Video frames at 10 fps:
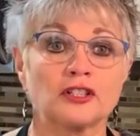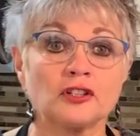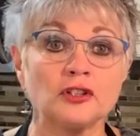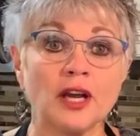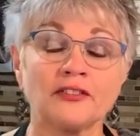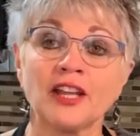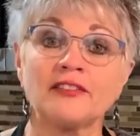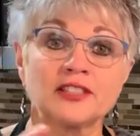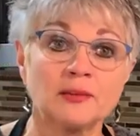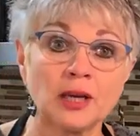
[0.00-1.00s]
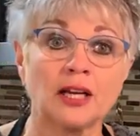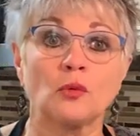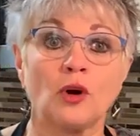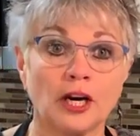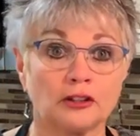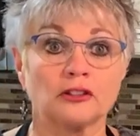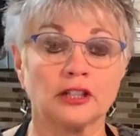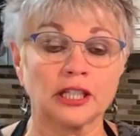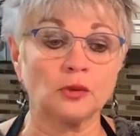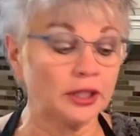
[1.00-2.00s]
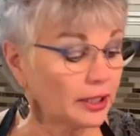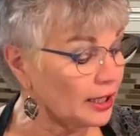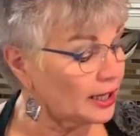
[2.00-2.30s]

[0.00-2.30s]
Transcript: So you have to have some kind of water or liquid.